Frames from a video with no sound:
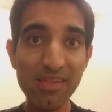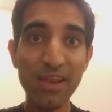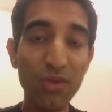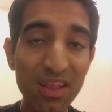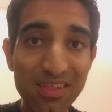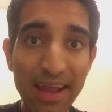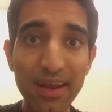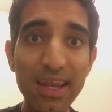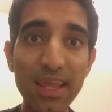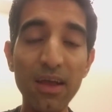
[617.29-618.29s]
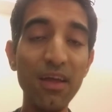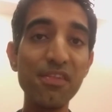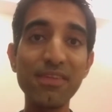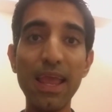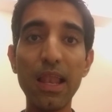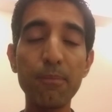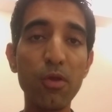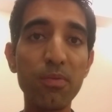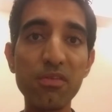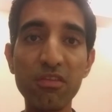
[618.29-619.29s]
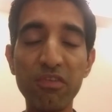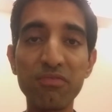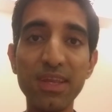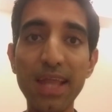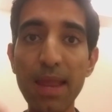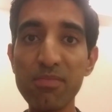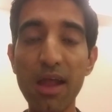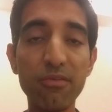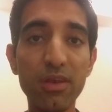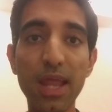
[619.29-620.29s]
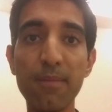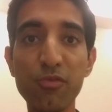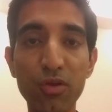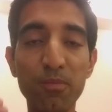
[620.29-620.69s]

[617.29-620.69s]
and you can suddenly scale up your business 50 times, 100 times,